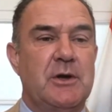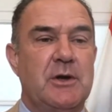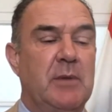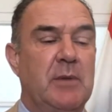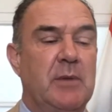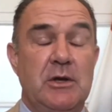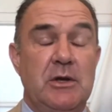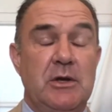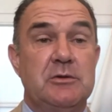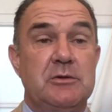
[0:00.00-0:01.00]
I'm a
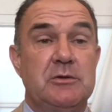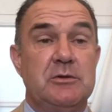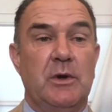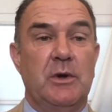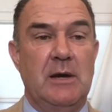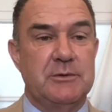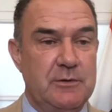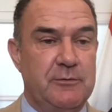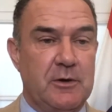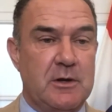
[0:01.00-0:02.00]
huge believer in what chambers
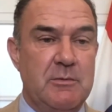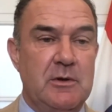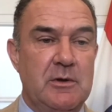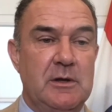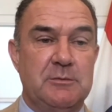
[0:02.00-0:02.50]
do for a community,